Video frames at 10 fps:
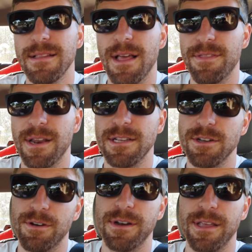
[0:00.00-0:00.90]
Not that it's
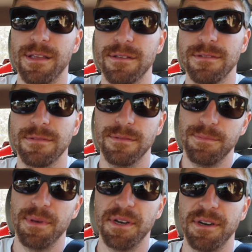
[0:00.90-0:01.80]
already
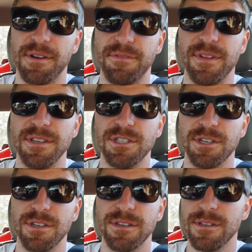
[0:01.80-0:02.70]
been an
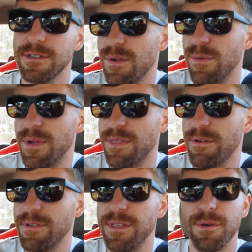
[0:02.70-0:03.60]
adventure with
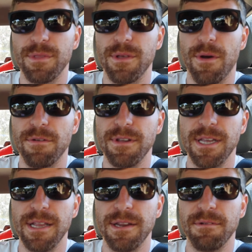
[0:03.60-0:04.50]
everything with the RV,
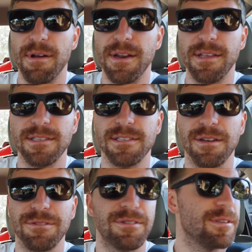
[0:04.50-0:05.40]
getting it ready and
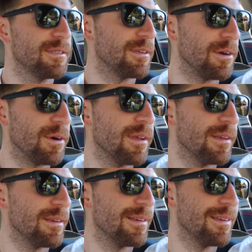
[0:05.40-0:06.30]
stuff, so
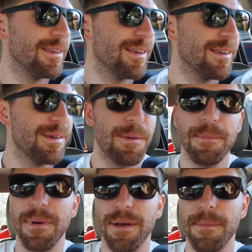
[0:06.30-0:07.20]

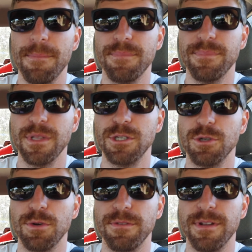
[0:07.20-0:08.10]
but the
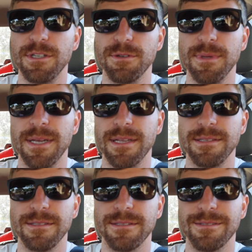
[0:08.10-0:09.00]
true adventure
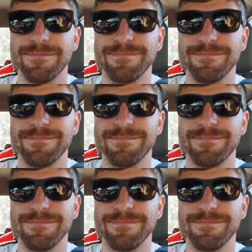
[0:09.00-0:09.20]
begins.